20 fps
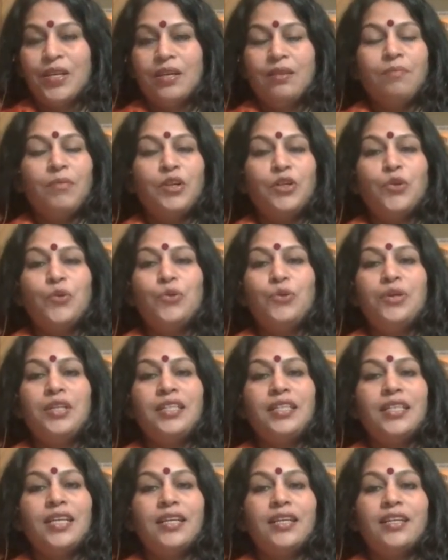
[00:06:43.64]
but only
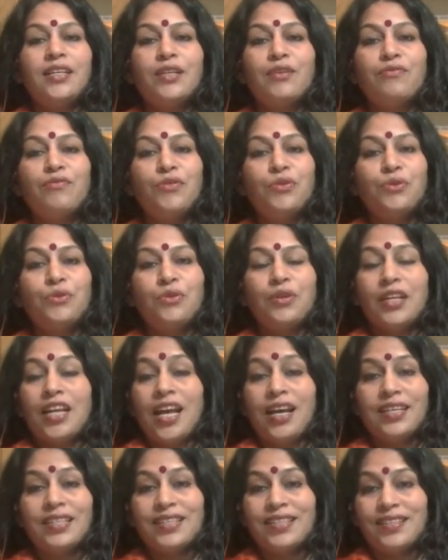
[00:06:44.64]
taken a few
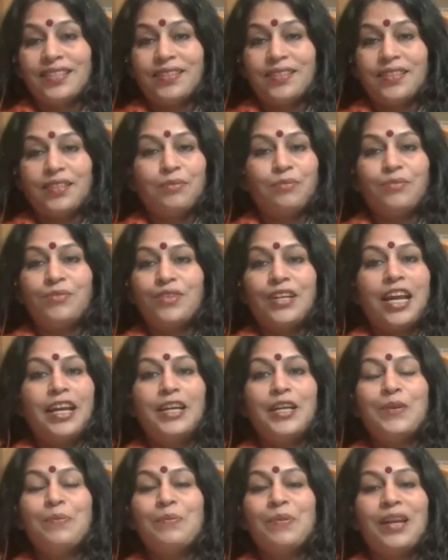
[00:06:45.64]
classes, some
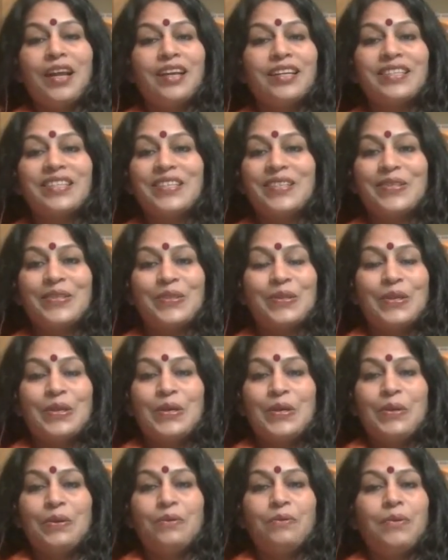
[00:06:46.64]
random classes,
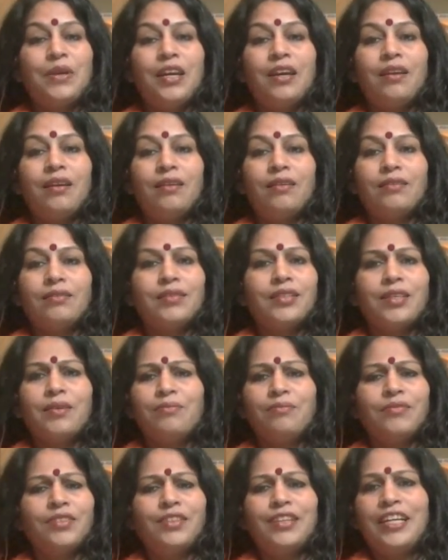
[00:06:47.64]
where
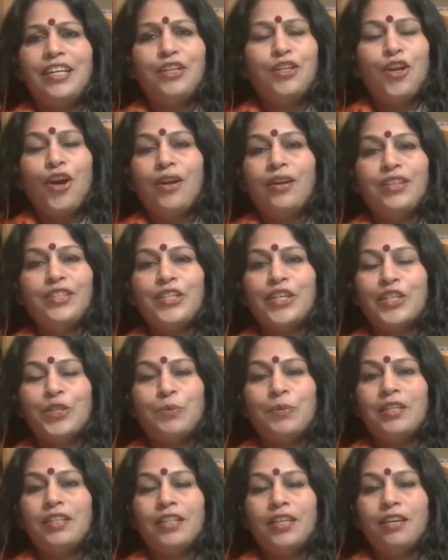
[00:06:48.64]
some great knowledge has
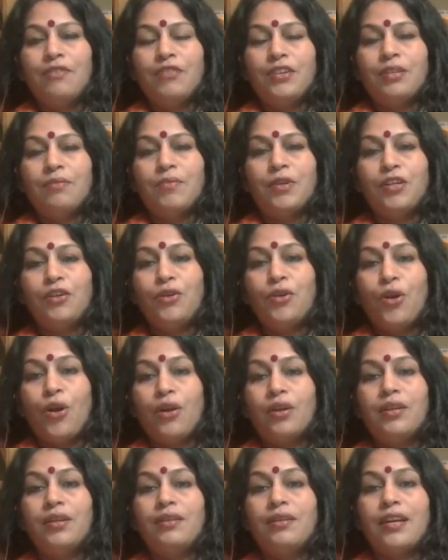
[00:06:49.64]
been given, but
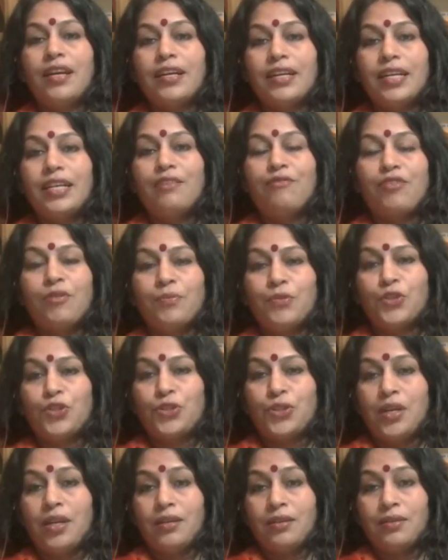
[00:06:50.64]
not directly from the
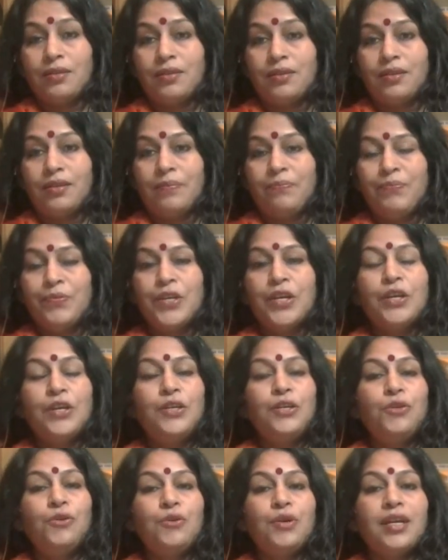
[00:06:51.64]
Shastra,
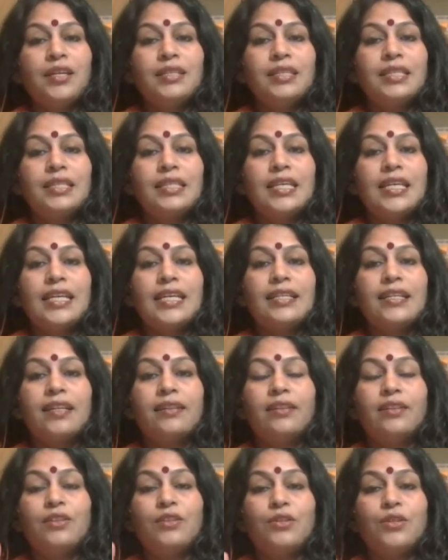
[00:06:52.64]
you can say that
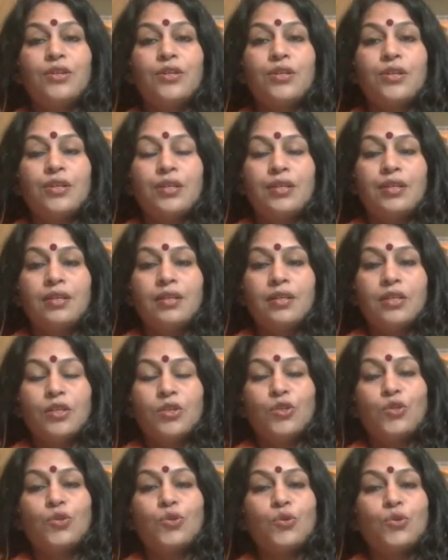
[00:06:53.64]
the third
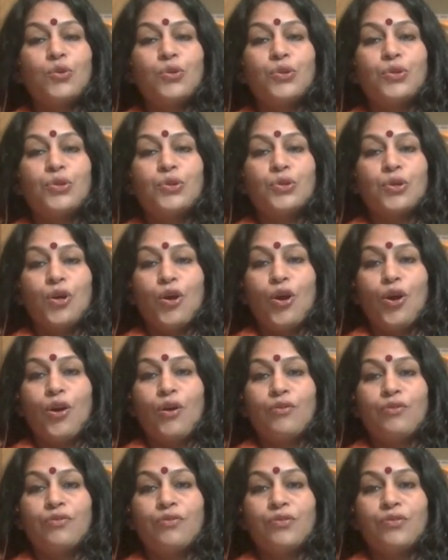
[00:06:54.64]
source of